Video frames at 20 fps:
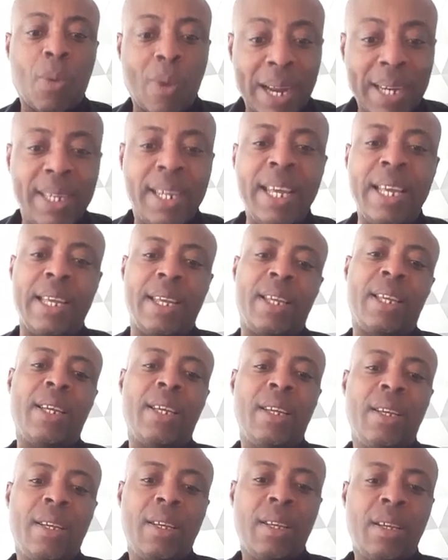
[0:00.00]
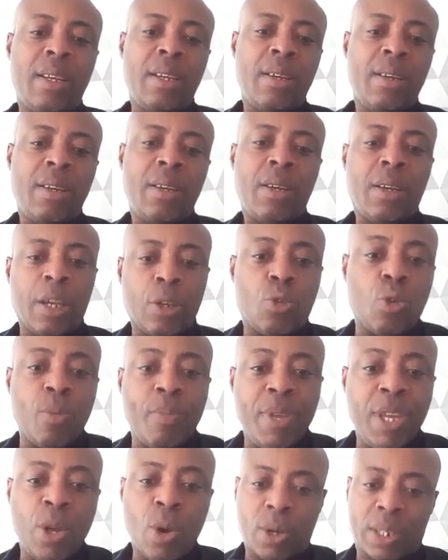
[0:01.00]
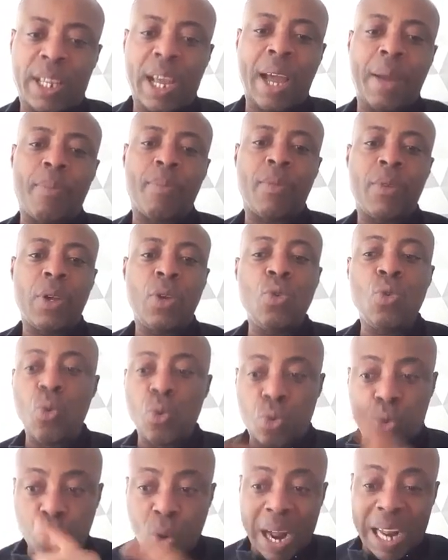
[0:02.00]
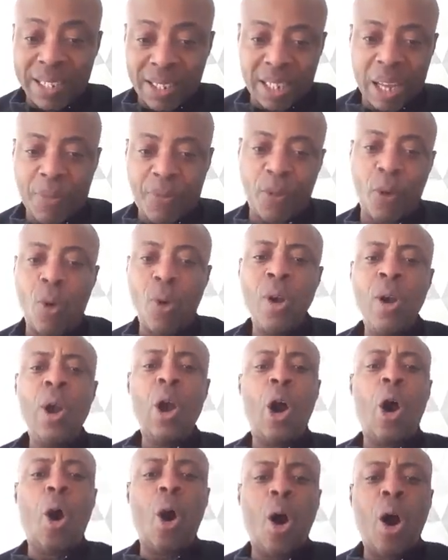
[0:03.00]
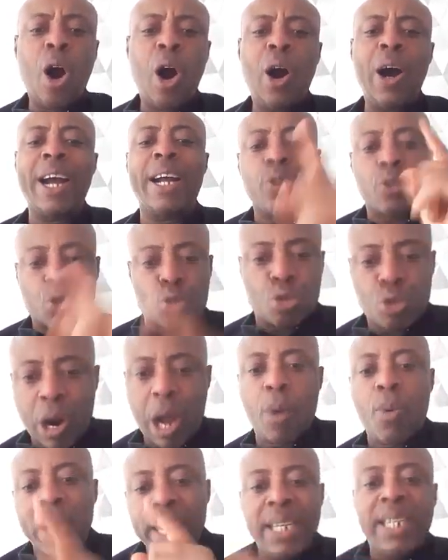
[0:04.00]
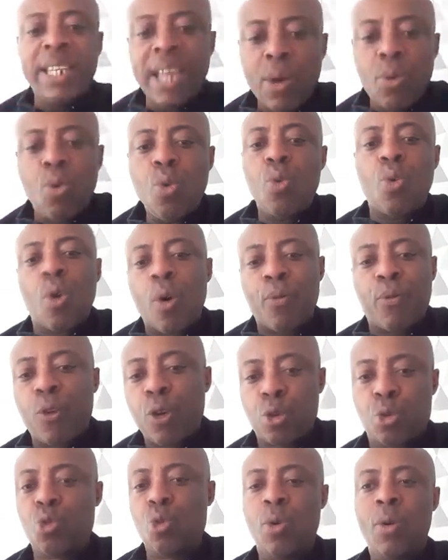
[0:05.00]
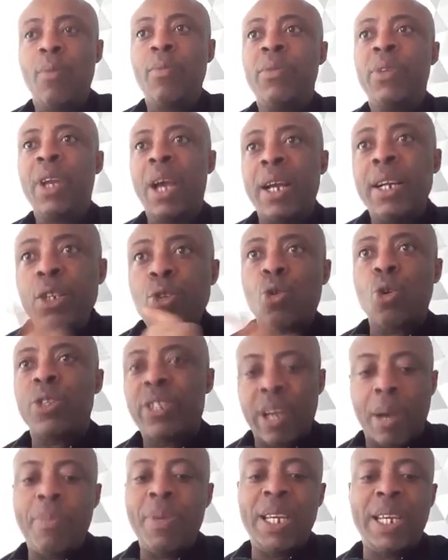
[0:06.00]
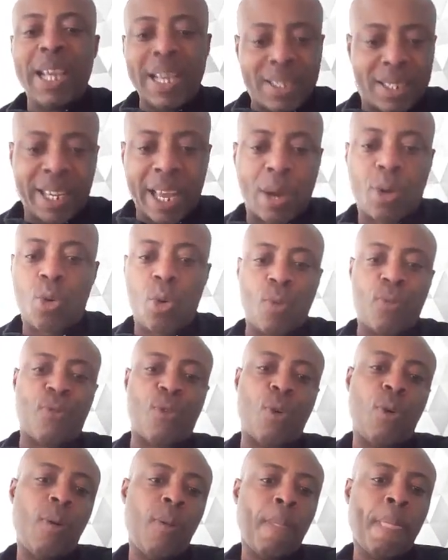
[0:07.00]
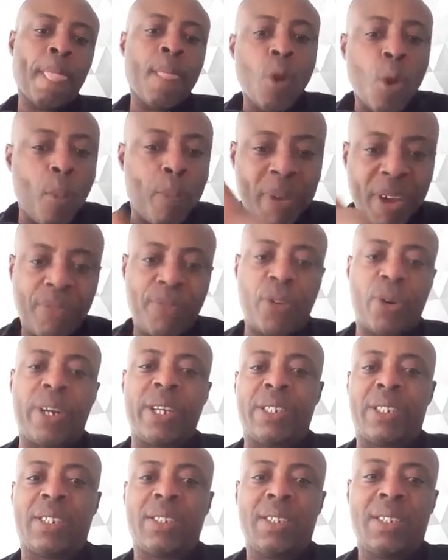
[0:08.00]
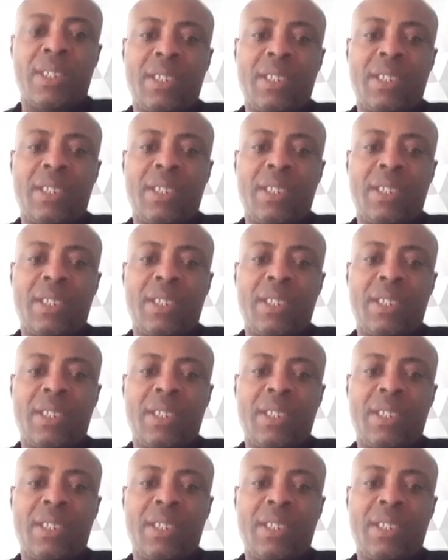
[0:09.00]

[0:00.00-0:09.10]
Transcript: one day, it will be your time to answer for all and try with the Google for so and the social media same for. You pay for it.